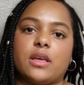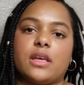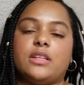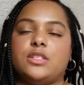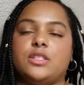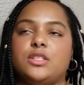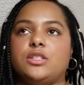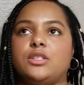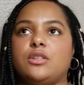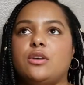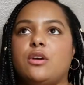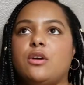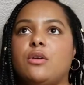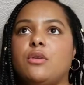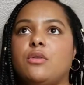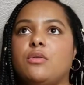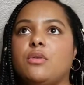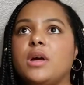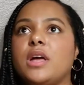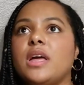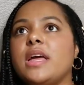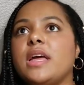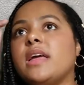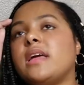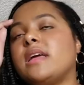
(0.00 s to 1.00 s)
and so
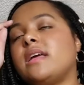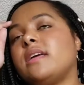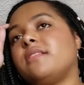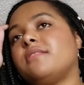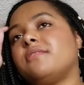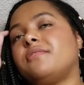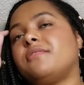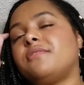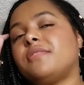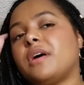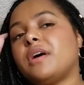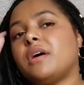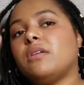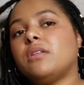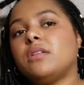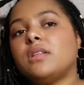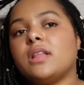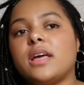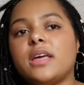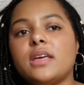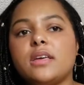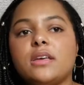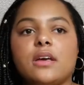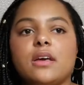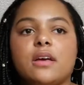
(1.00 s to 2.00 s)
it felt
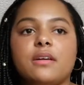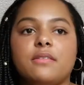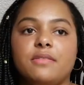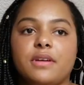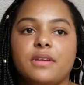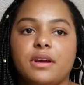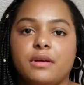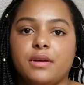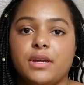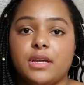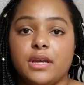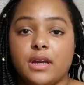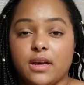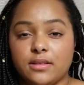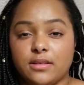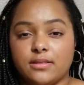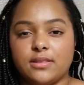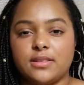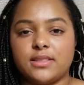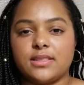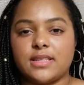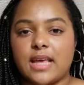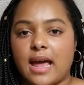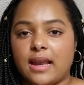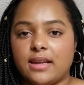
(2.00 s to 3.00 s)
like a very
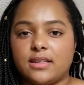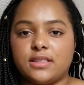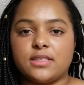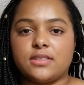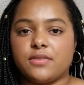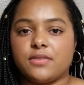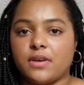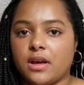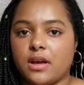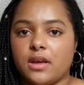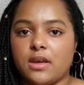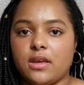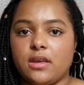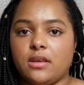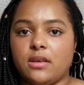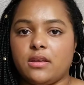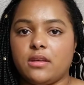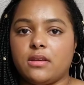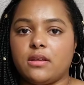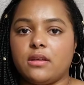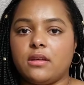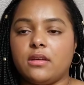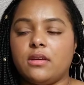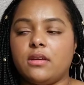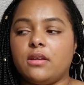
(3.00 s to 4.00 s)

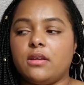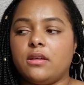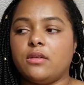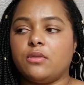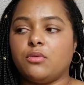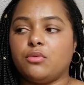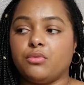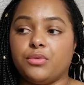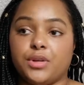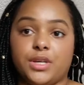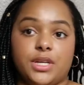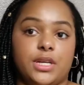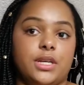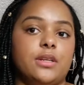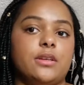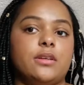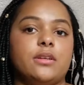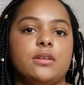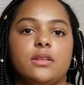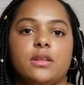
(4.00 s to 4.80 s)
unsatisfying read.